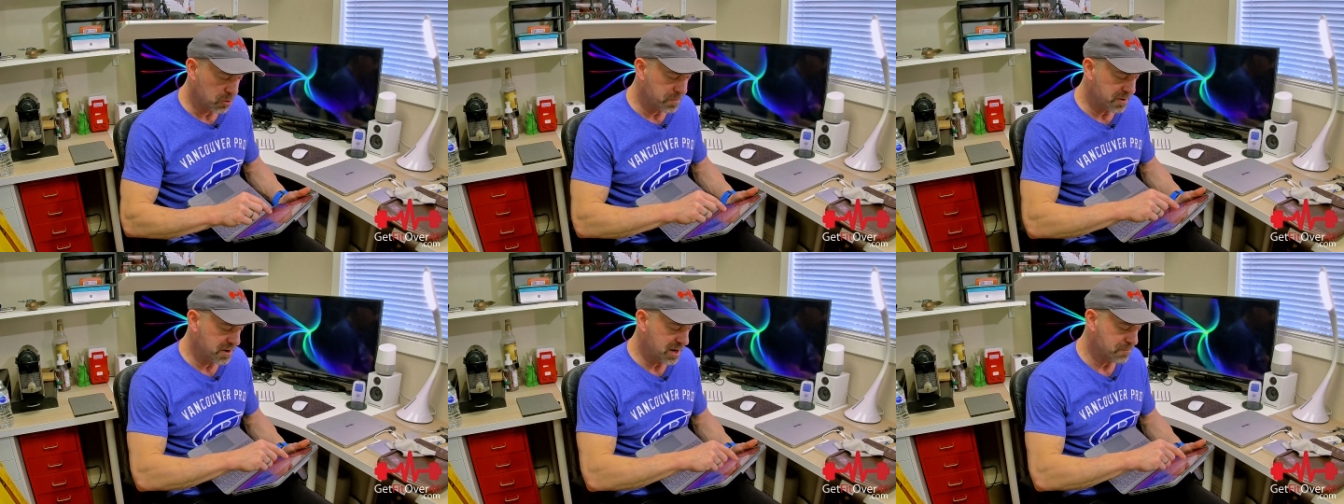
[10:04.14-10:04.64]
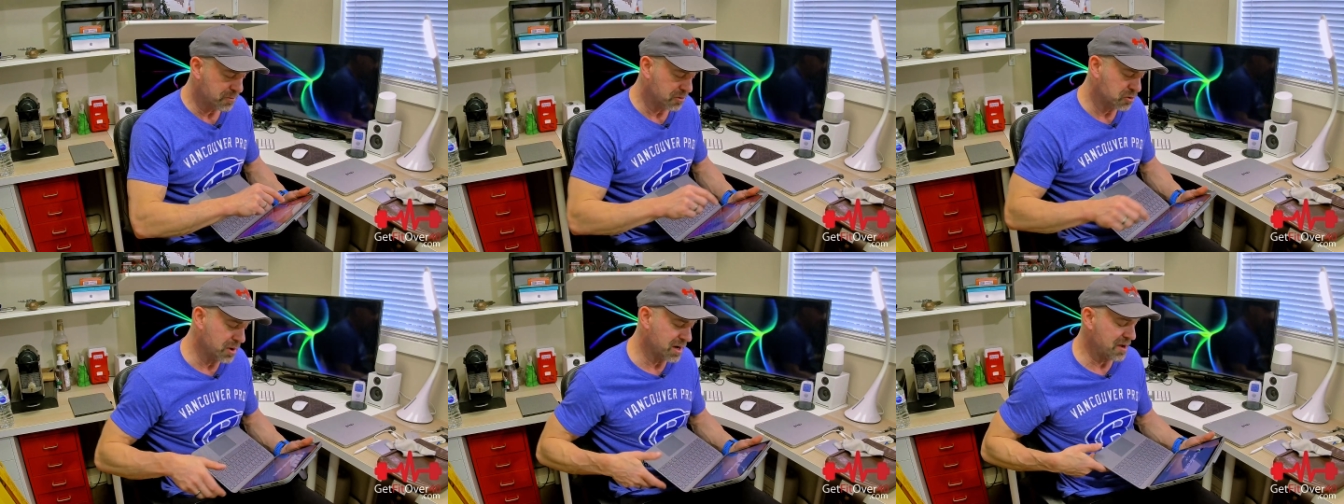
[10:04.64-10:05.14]
open it up real
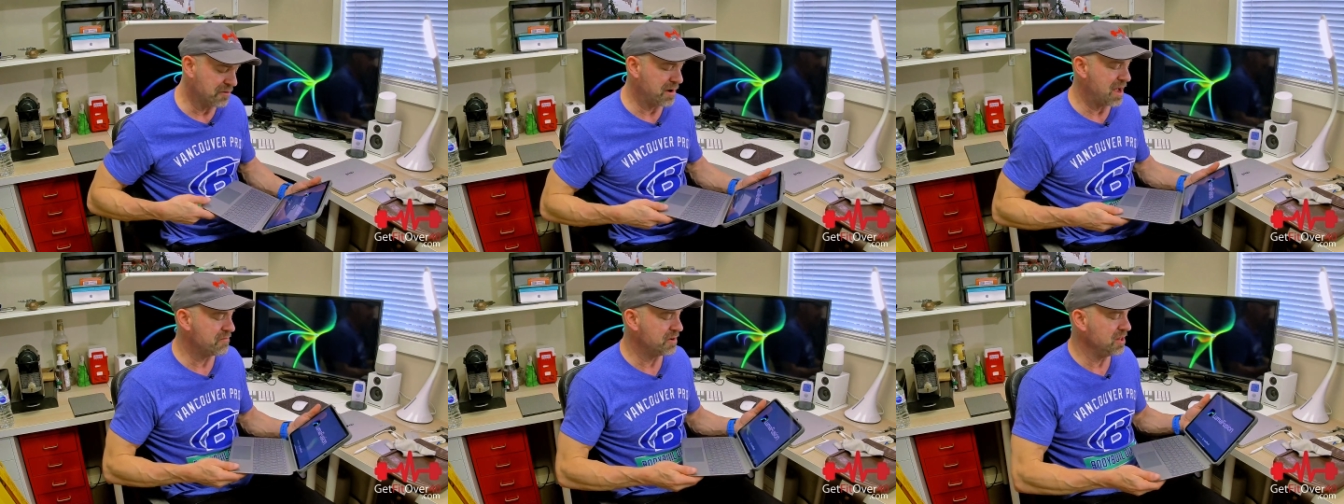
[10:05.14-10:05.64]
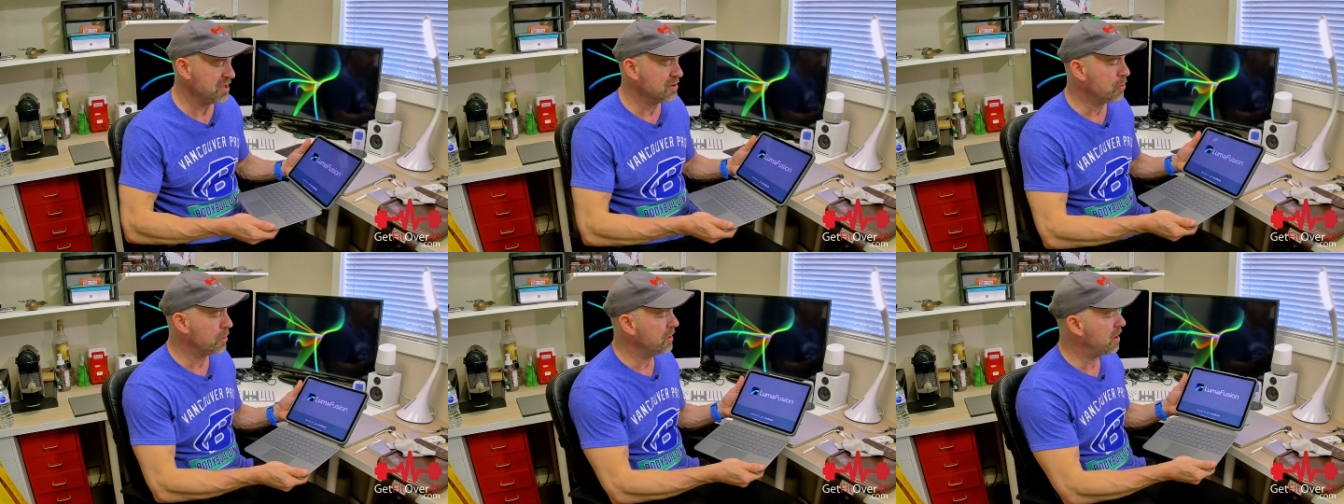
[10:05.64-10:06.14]
quick. I don't have anything
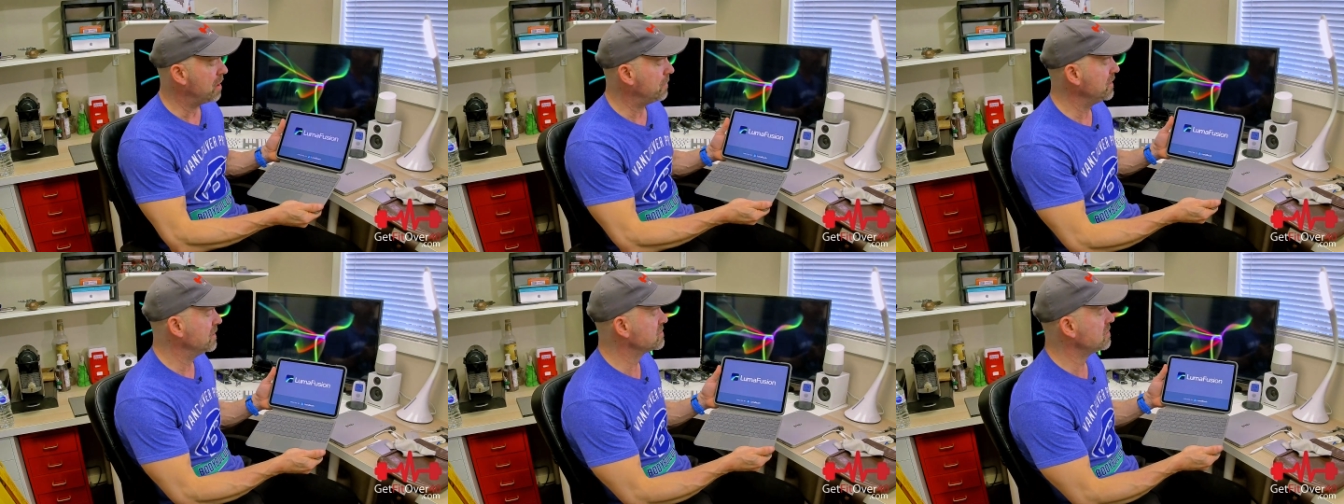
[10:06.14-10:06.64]
going on, but here's